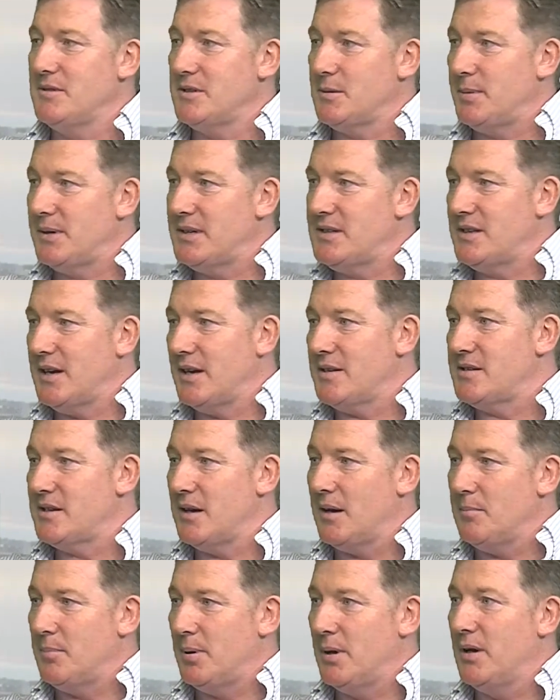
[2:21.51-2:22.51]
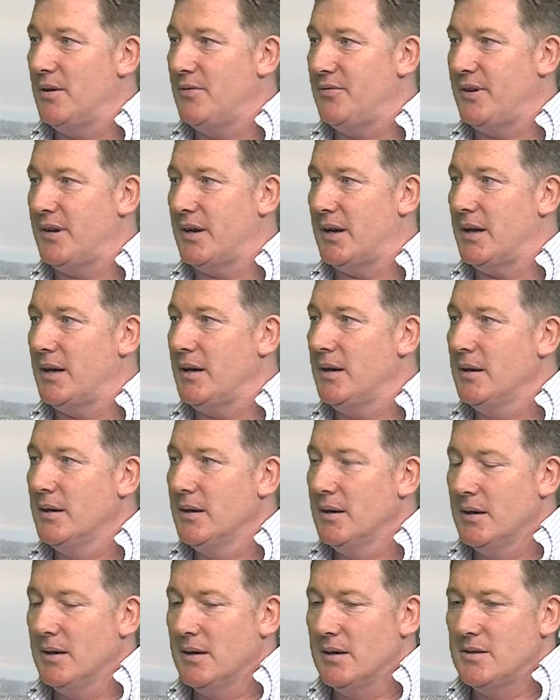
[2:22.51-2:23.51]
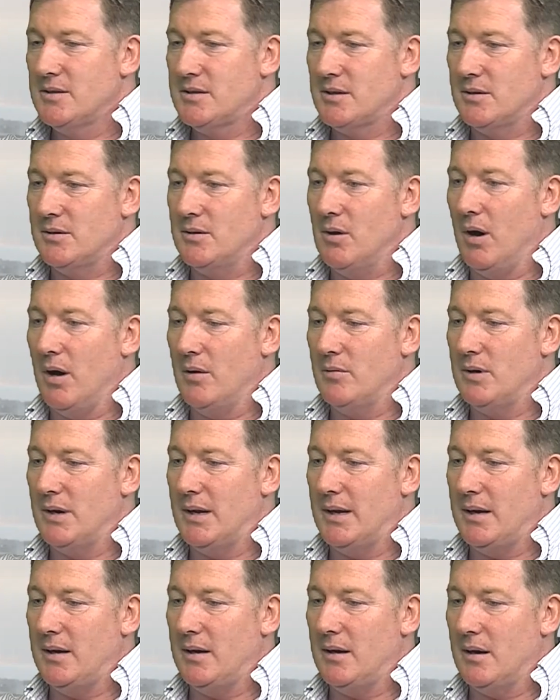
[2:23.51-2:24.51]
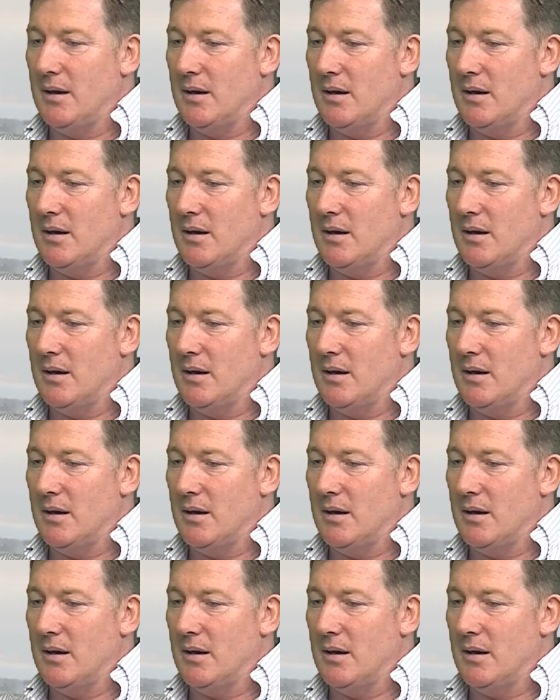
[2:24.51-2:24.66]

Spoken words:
to be set up perfectly to not only